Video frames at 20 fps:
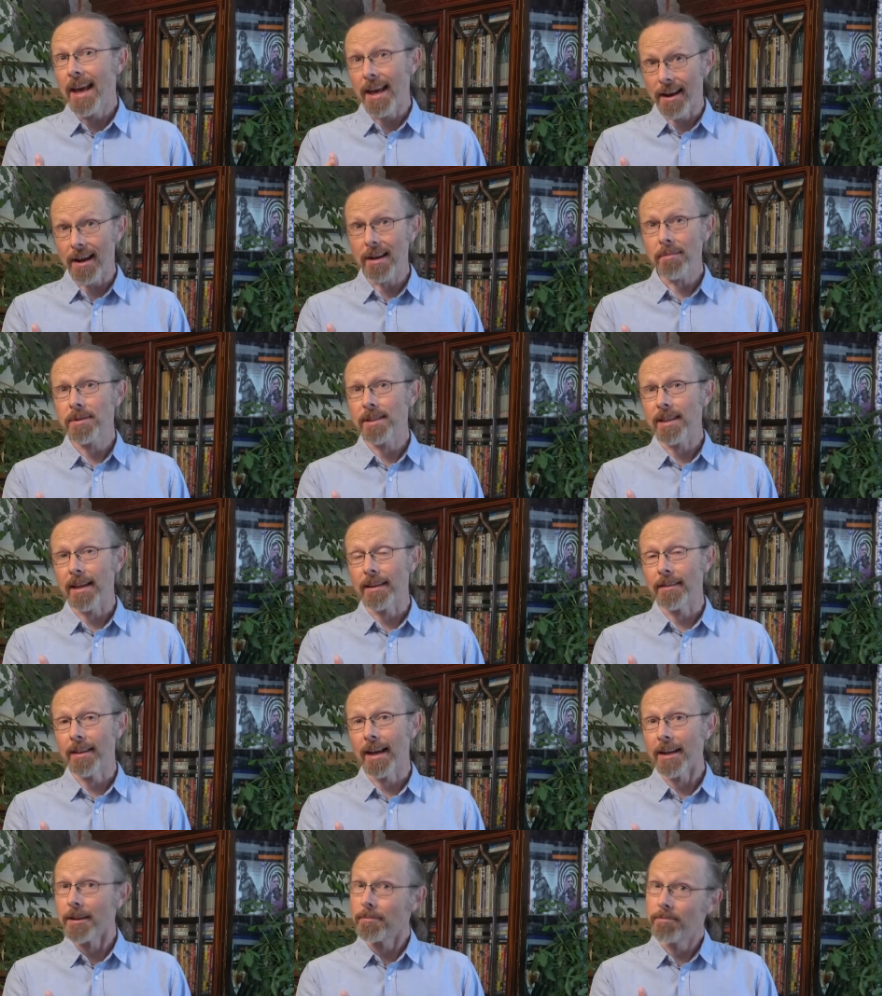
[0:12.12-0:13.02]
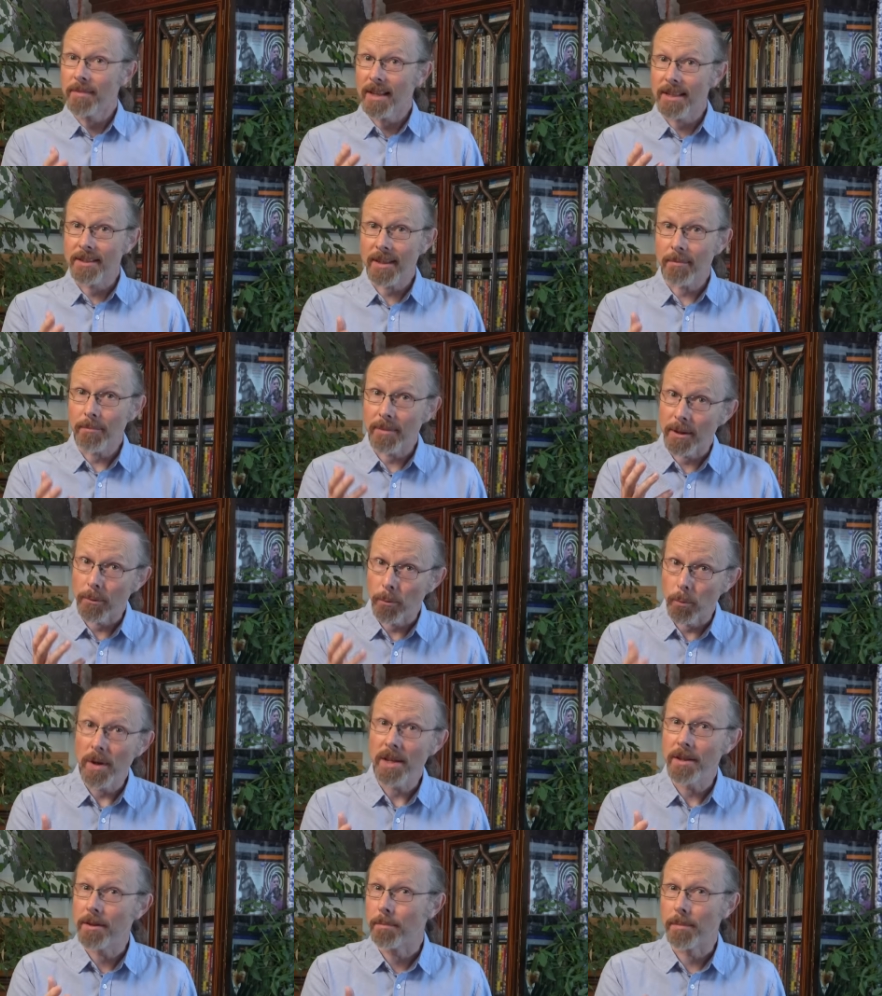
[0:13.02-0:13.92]
And I'm saying that as somebody
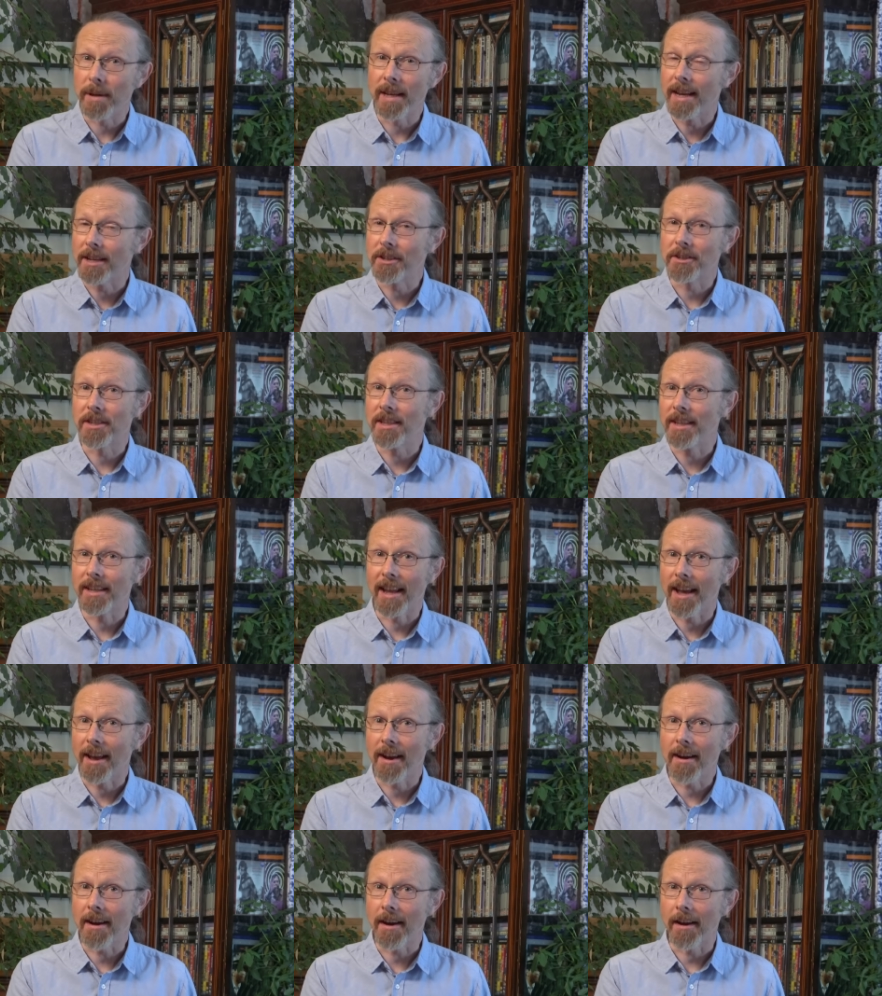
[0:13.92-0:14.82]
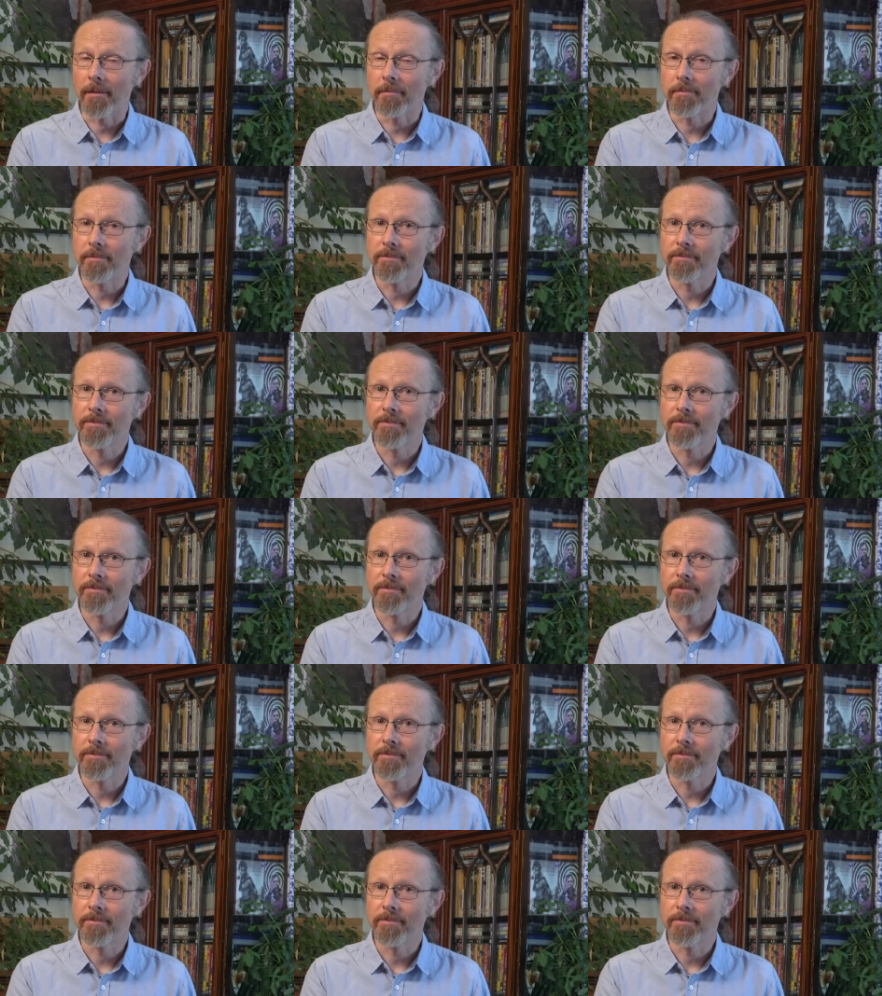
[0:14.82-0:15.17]
with a PhD in AI.